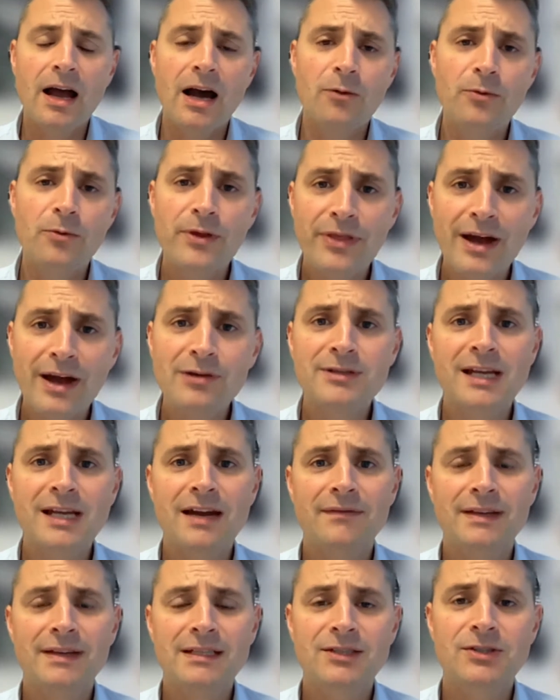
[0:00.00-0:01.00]
without
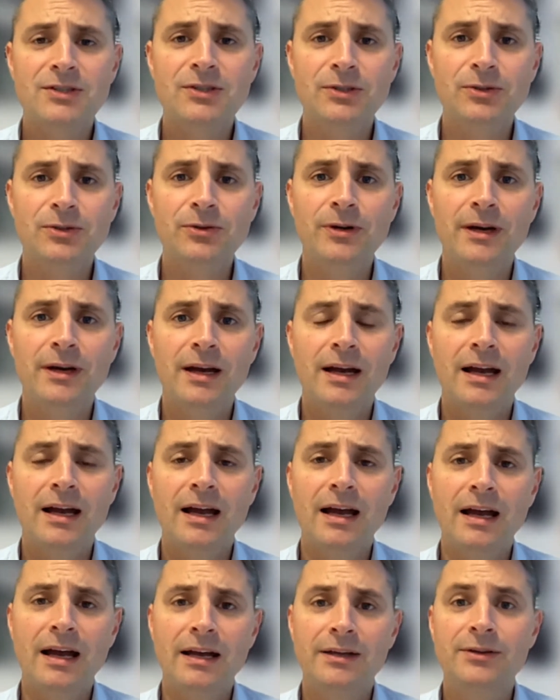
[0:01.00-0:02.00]
having to
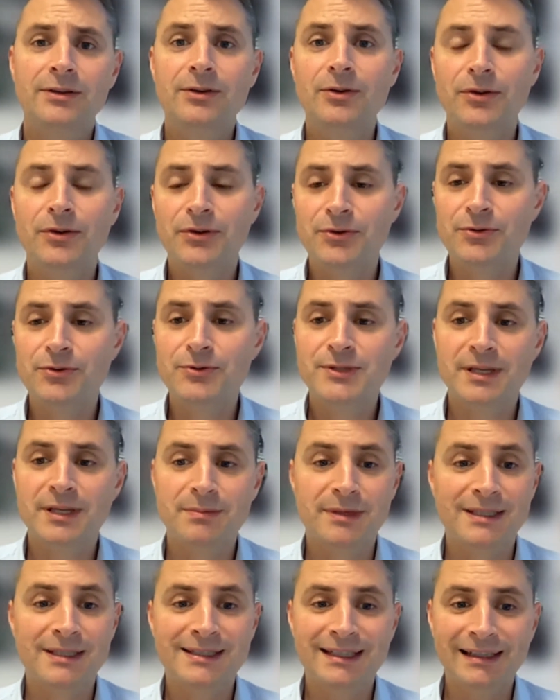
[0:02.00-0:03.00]
go through
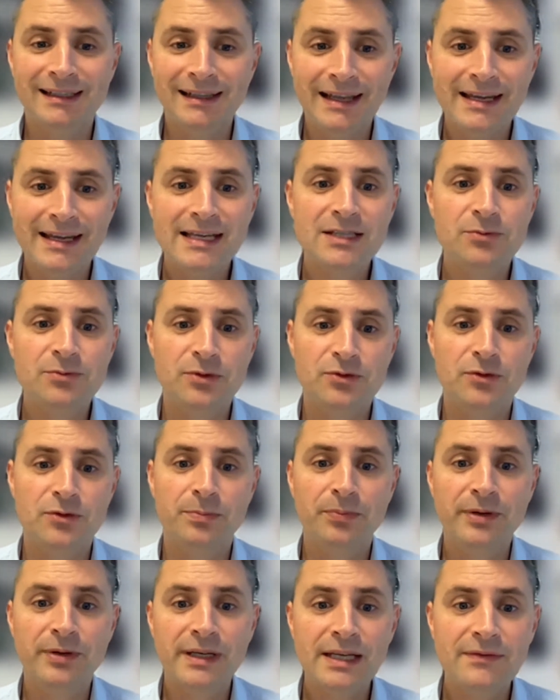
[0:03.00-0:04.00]
some of the delays which
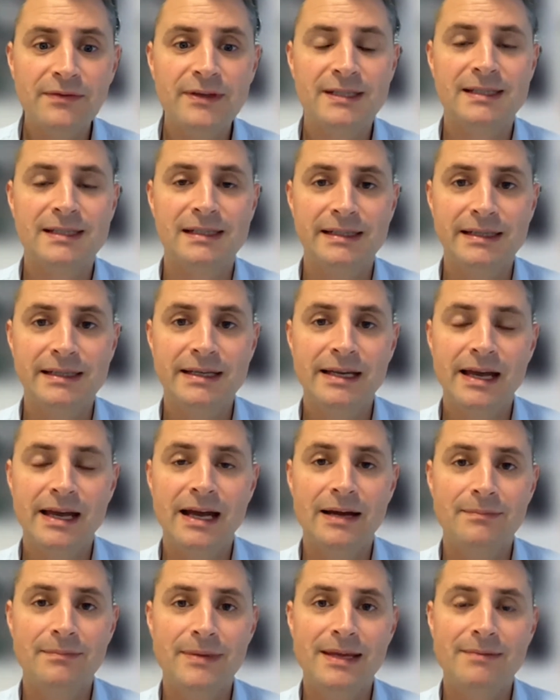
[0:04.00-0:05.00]
were previously
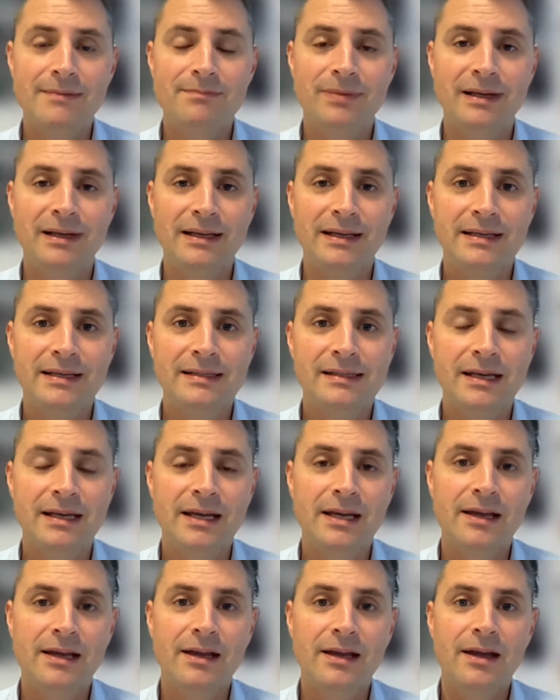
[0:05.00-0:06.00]
in place
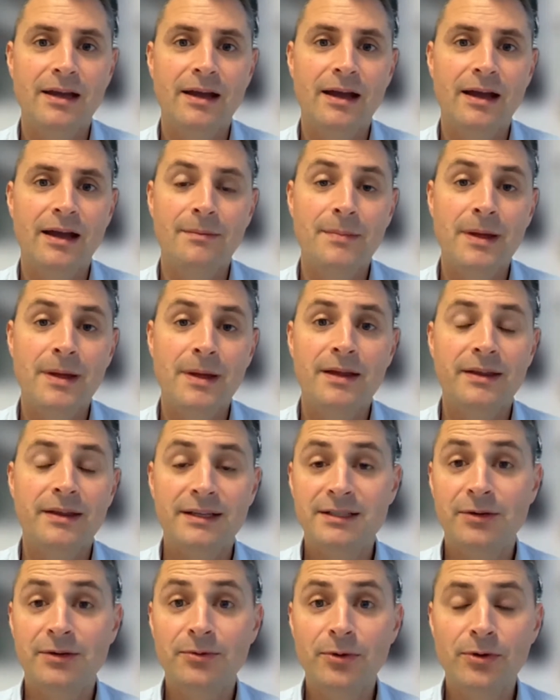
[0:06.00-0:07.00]

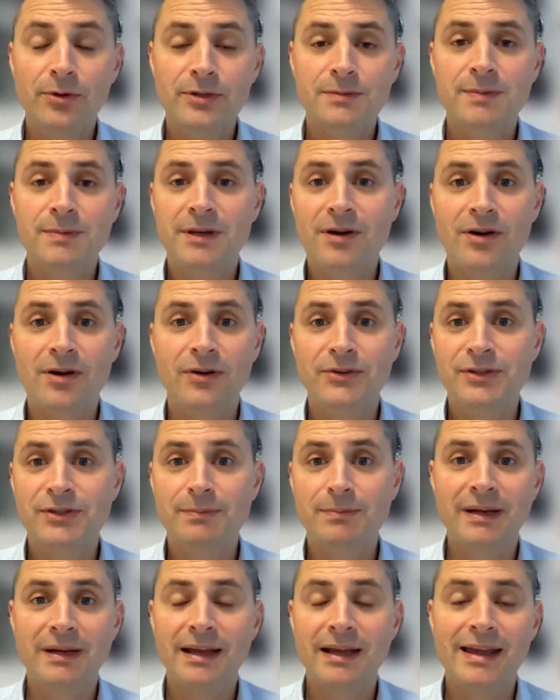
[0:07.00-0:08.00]
that arose because
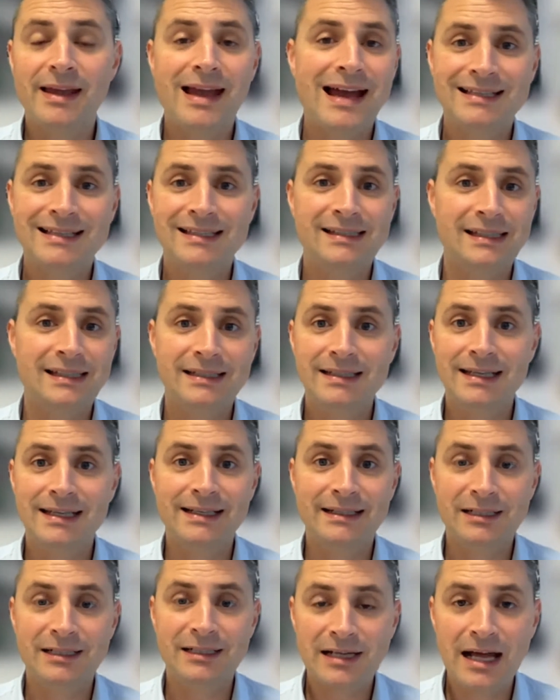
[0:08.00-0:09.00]
the player had to sit
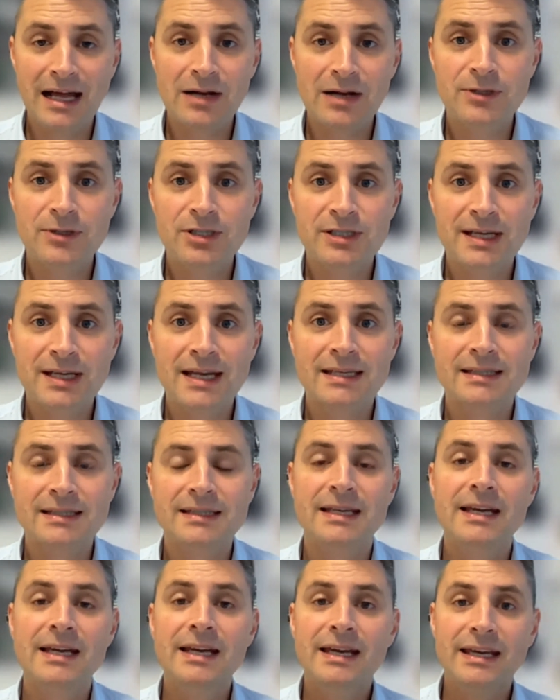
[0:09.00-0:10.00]
English language
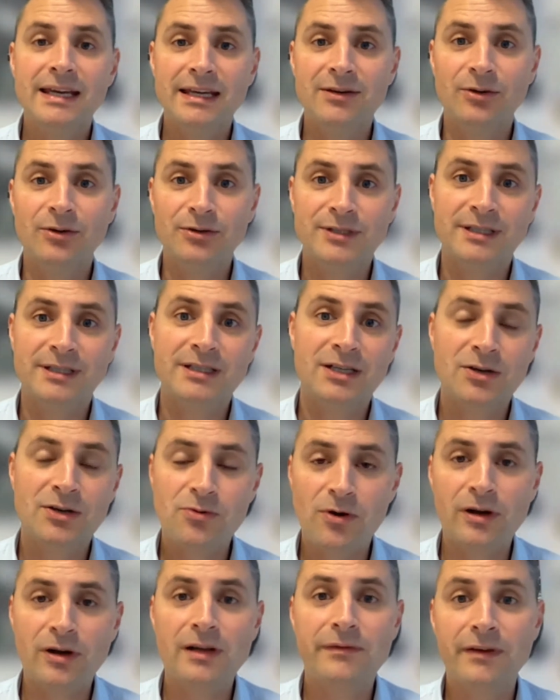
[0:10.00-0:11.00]
tests in order to
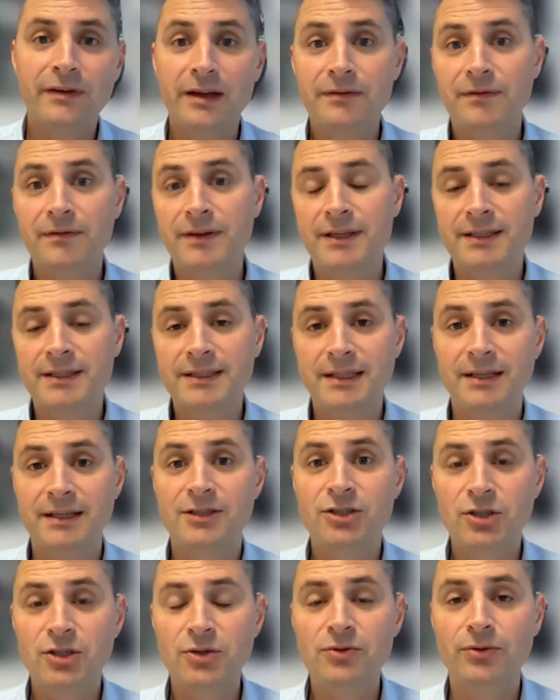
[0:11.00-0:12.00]
qualify for the Tier
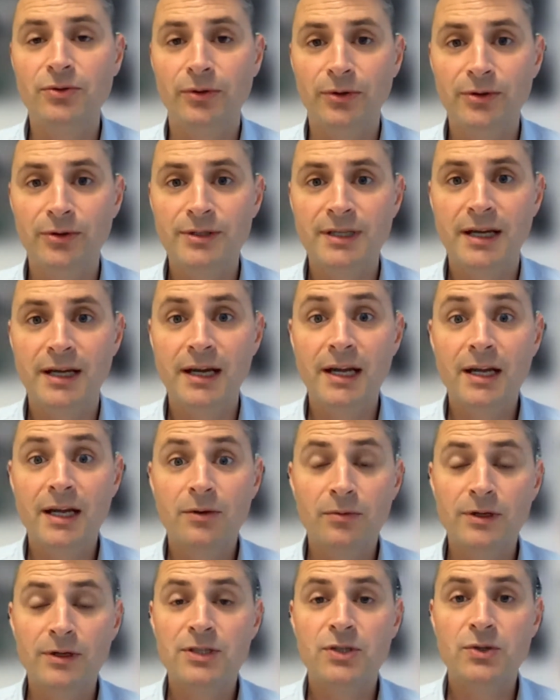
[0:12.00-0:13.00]
2 route,
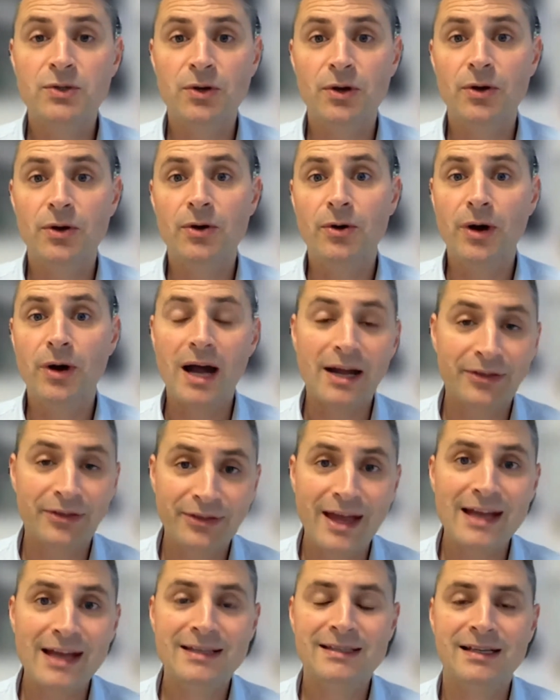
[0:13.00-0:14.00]
which
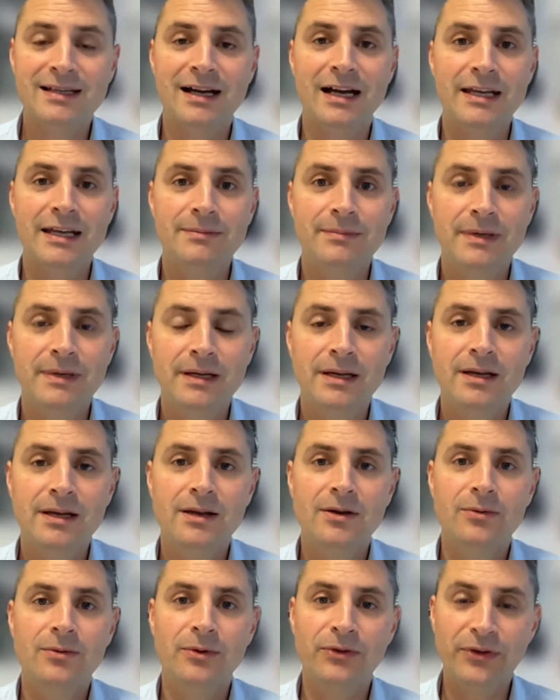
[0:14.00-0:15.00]
at that time
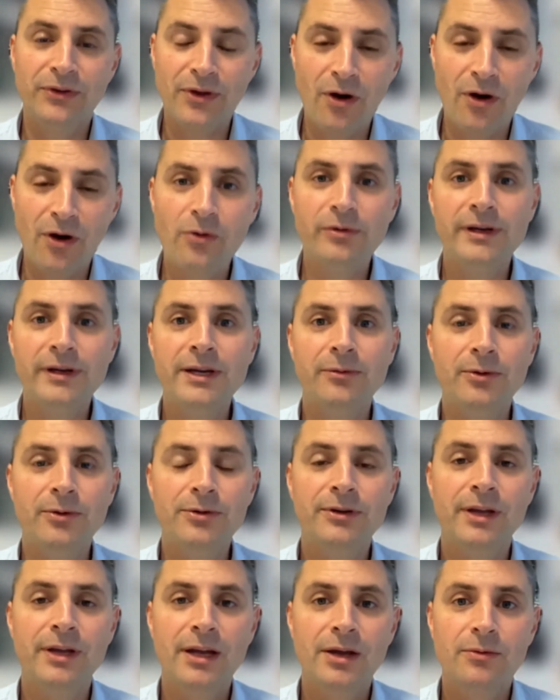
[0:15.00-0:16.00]
was the only
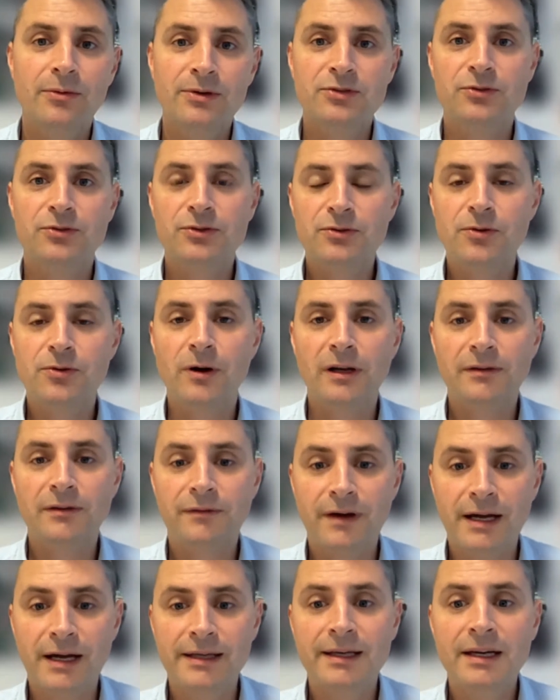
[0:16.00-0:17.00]
route which would
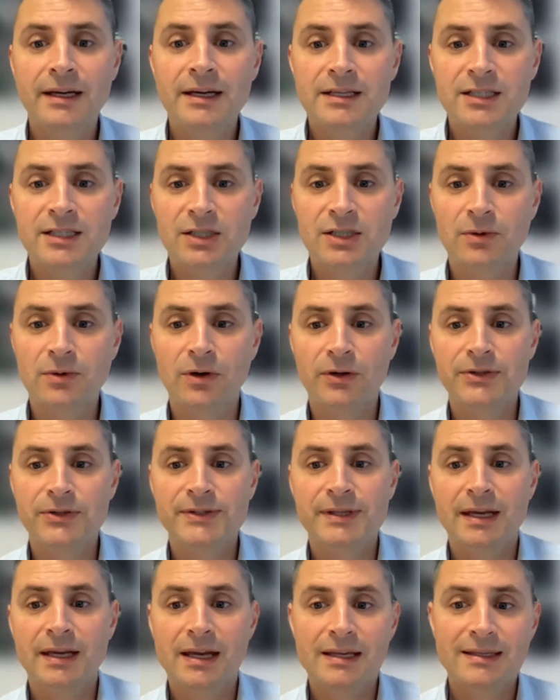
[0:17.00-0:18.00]
qualify
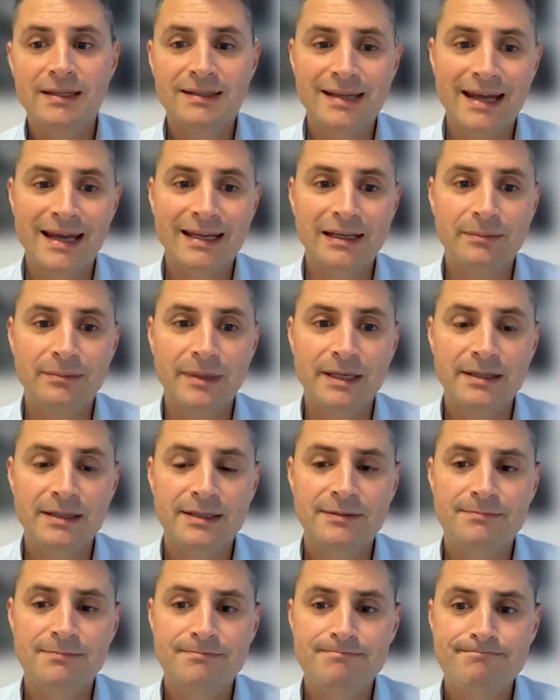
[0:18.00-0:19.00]
towards
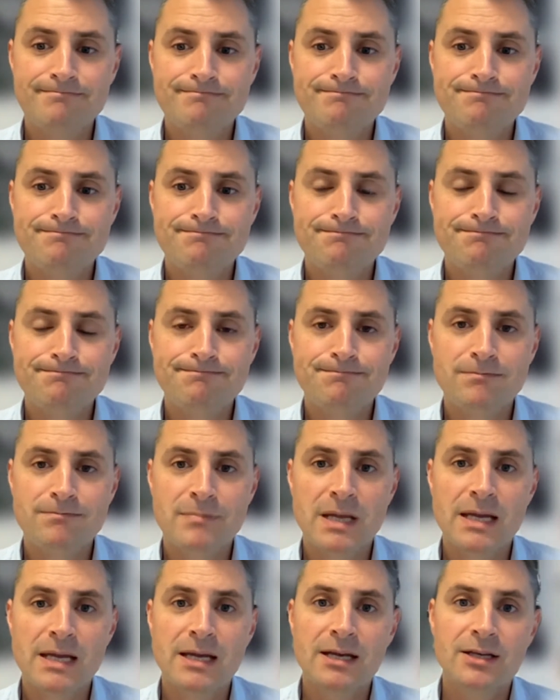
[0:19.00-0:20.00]
settlement.
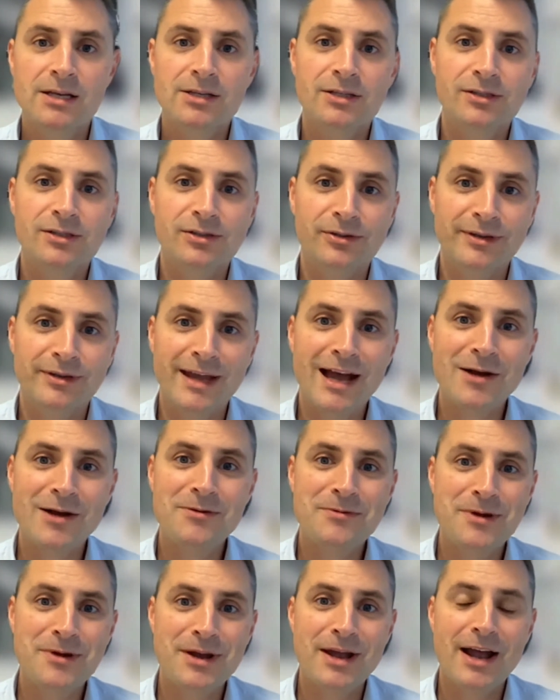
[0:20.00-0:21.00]
So
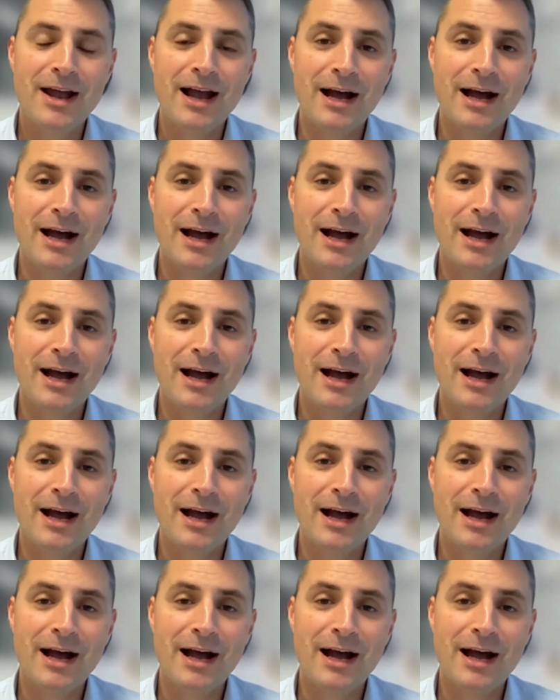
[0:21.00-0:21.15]
now